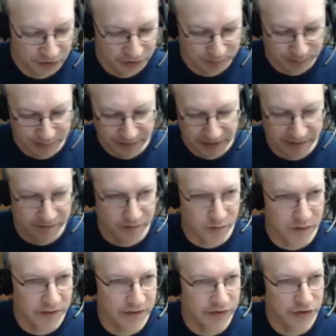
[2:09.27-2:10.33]
Bishop
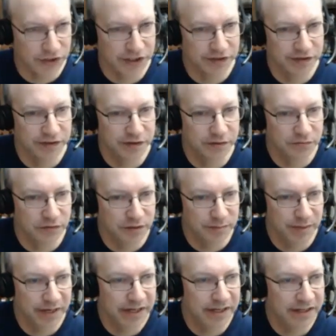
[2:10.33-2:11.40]
f1, chasing the
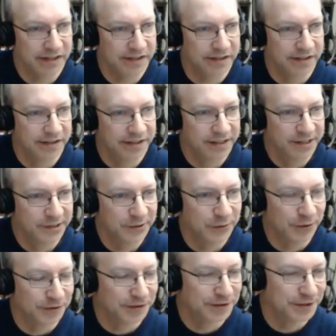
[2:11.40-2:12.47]
rook back. Of
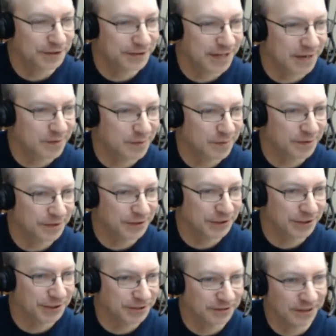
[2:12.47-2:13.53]
course, in this type of
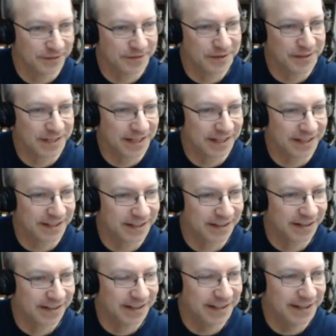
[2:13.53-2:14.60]
position, you love to take
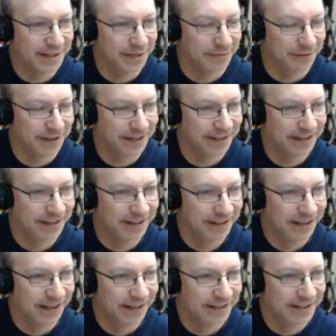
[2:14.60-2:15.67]
on e3
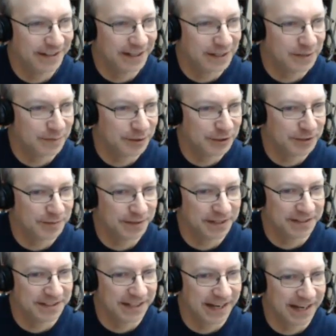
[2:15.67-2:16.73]
and then get the bishop on the
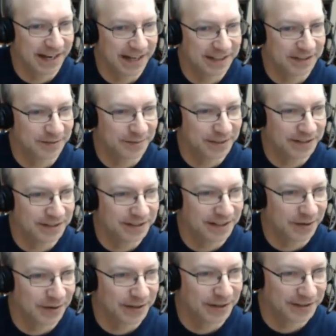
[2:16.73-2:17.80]
diagonal, but he's not
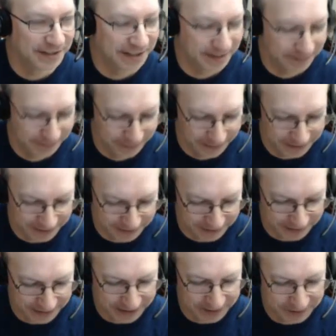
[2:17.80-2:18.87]
quite set up for it, so
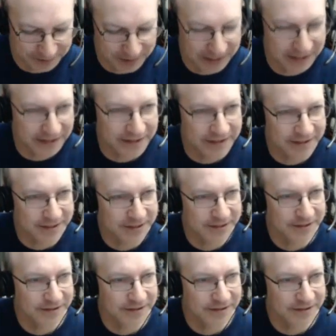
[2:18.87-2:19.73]
he goes back.